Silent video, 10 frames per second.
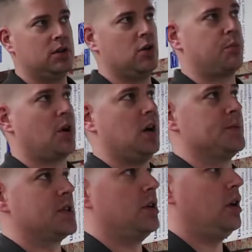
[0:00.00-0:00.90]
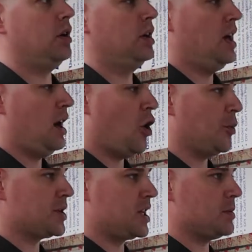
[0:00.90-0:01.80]
No problems at all. I
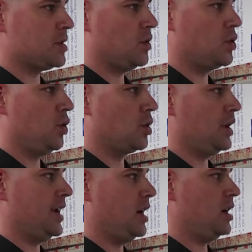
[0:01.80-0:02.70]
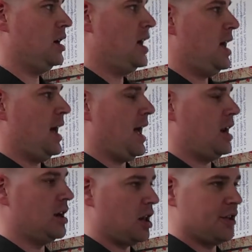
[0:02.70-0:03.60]
hope this keeps a little cooler in here.
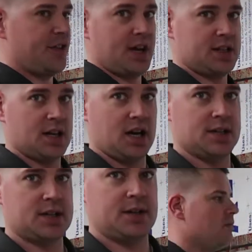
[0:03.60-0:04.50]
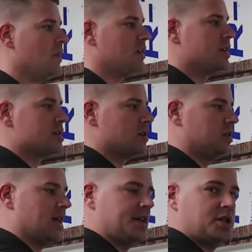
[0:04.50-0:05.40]
And another thing it does, these
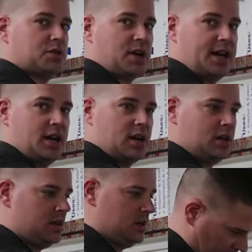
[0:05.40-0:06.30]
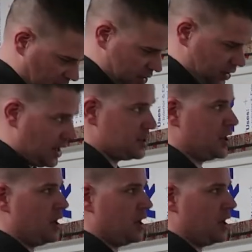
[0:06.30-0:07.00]
little ledges right here, and there's a ledge